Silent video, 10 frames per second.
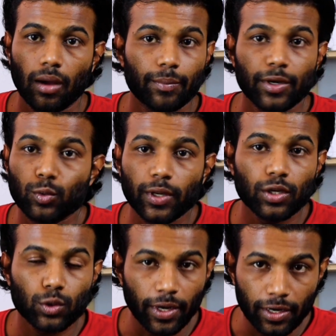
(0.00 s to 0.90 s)

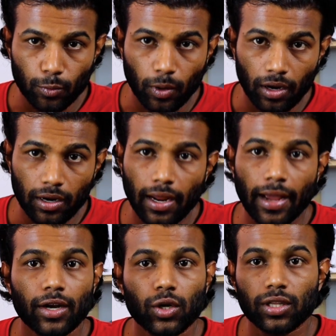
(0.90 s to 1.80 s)
between 21
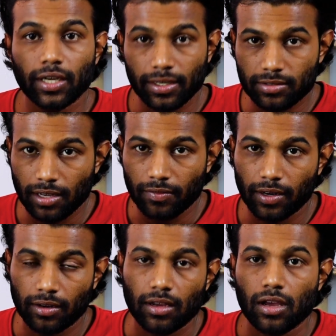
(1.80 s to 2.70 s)
and
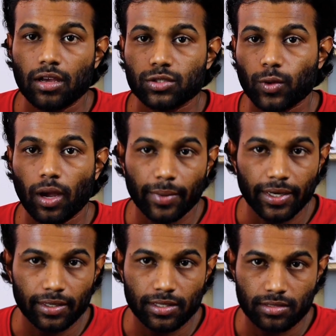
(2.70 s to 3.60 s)
37 square
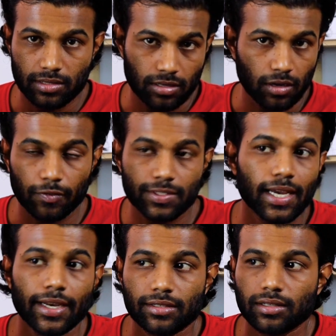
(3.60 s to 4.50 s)
meters of
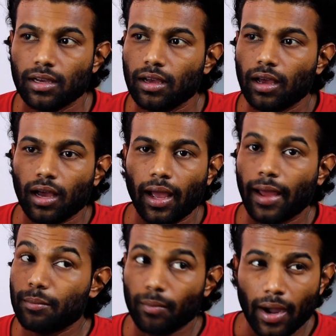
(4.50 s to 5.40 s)
size.
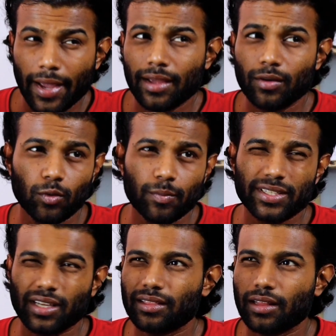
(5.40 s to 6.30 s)
And my room
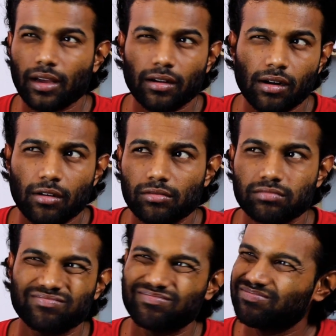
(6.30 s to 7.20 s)
is, I think, around
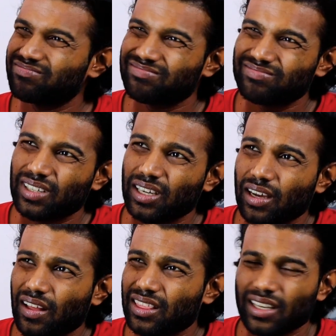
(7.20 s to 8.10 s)

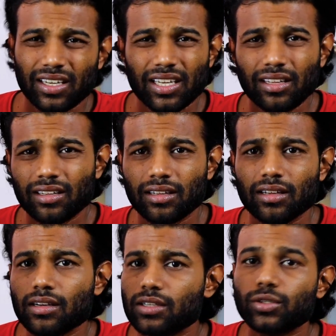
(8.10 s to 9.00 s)
30.
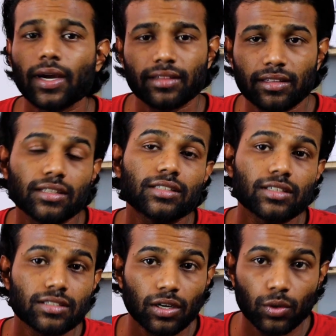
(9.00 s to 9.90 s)
So I think this
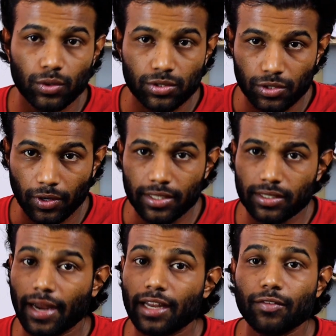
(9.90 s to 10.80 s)
is a good choice,
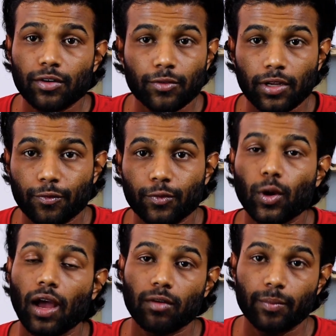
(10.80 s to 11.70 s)
and even if you
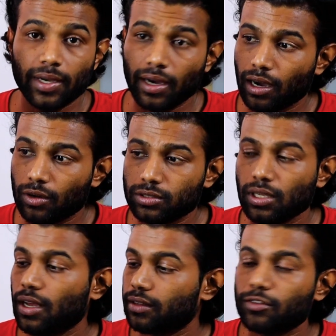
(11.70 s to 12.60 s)
have a bigger house,
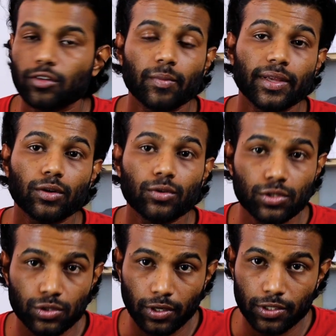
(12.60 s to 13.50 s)
this will be a
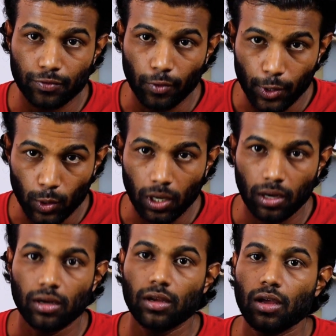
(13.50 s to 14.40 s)
good choice for
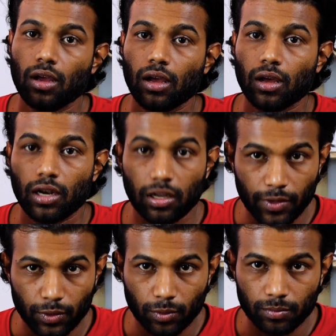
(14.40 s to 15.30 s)
your
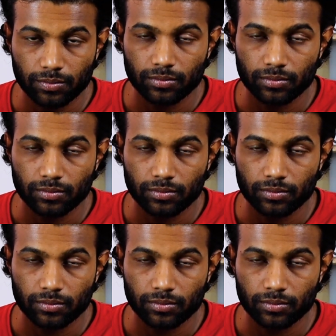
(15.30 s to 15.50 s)
living room.